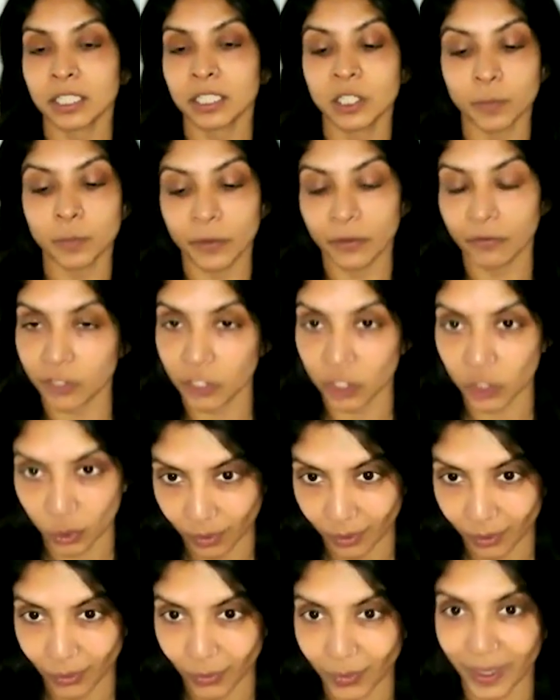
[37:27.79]

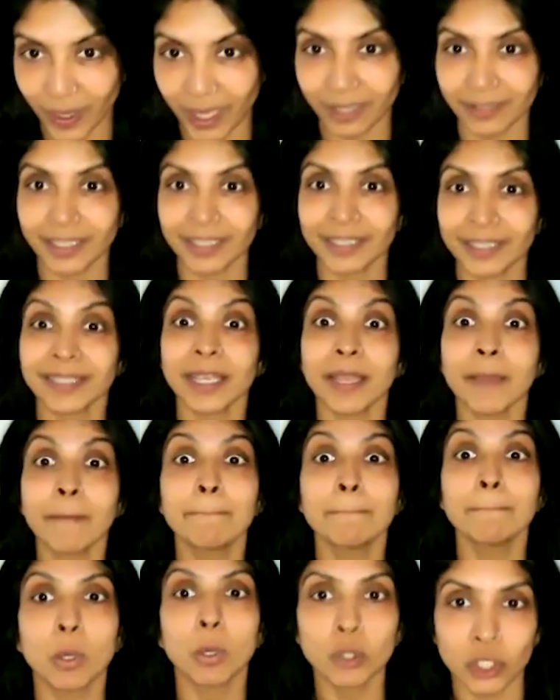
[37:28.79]
spiritual wellness,
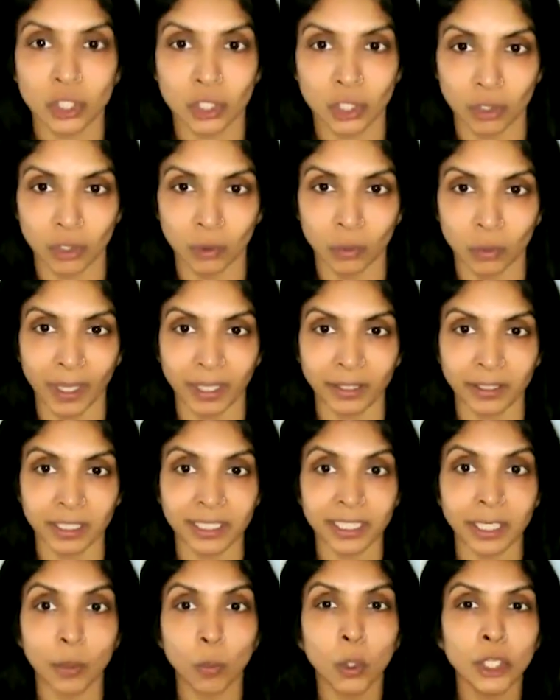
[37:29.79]
emotional wellness.
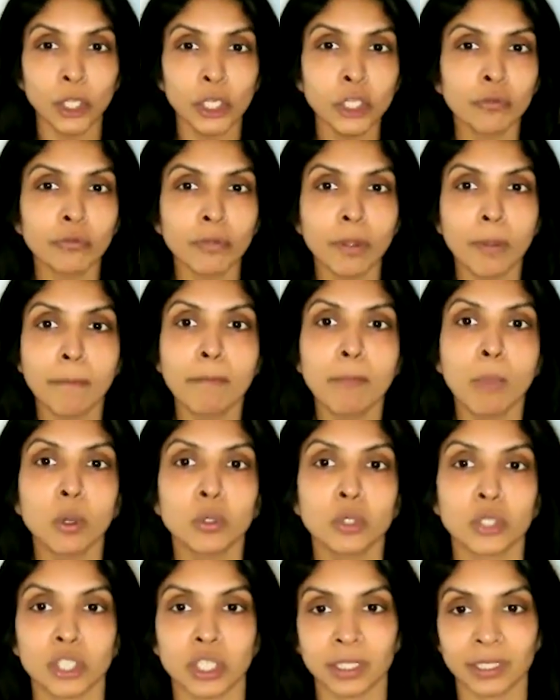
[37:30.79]
Like, what are your
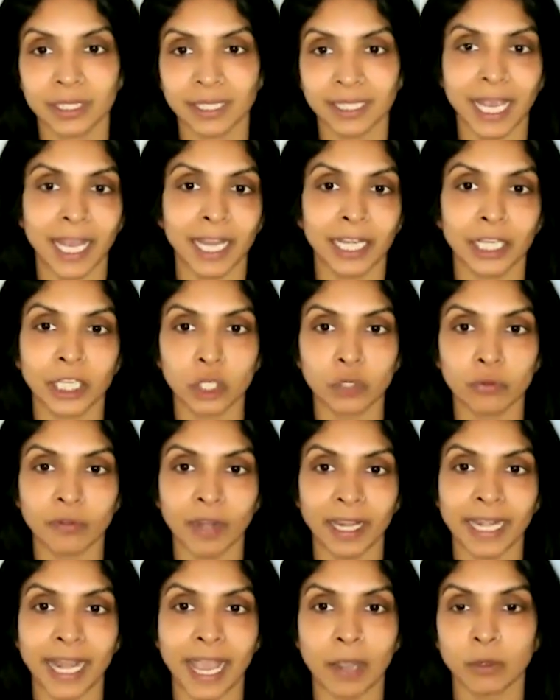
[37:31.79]
emotions telling you
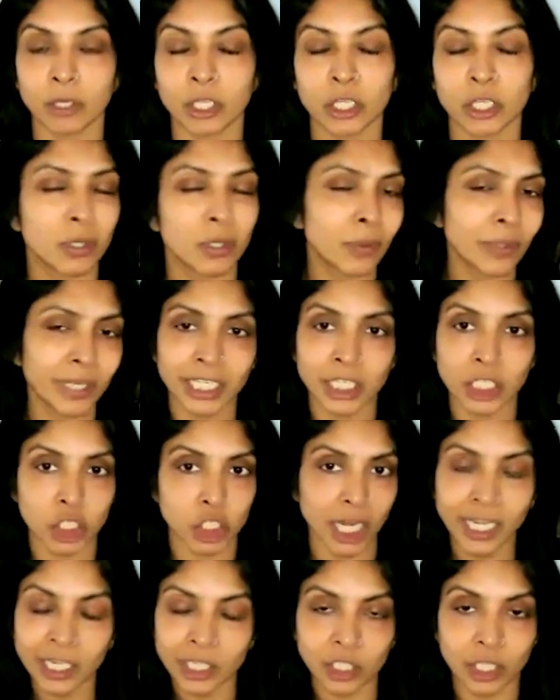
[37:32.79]
right now? And you don't need to
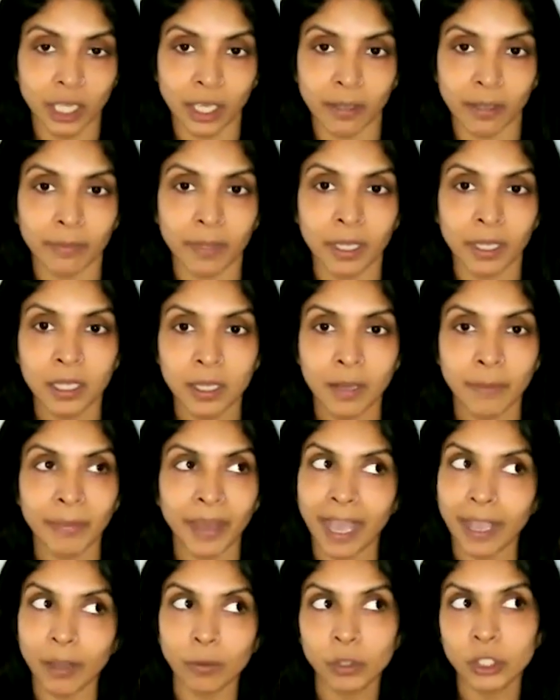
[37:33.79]
change them, but
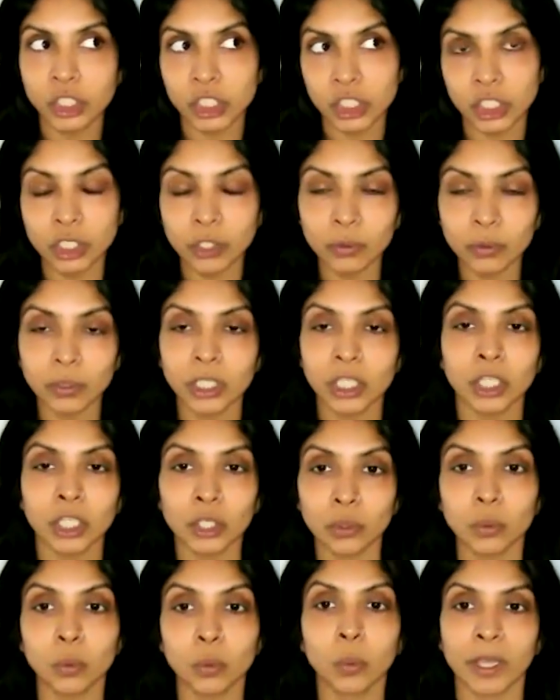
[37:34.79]
how attuned are
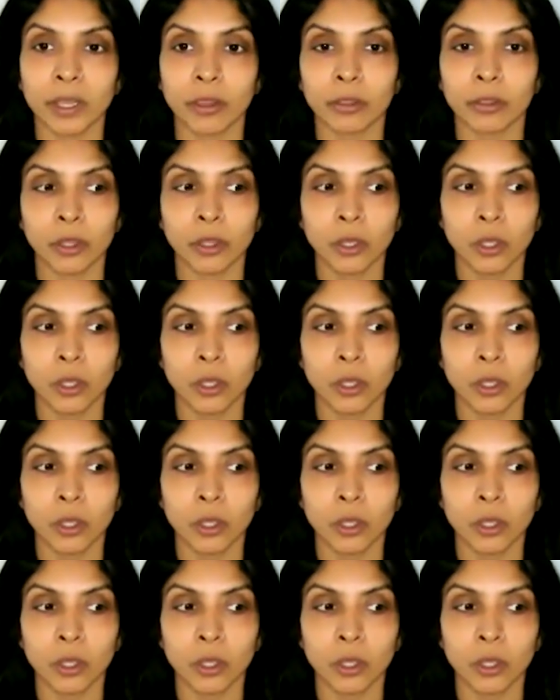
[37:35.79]
you with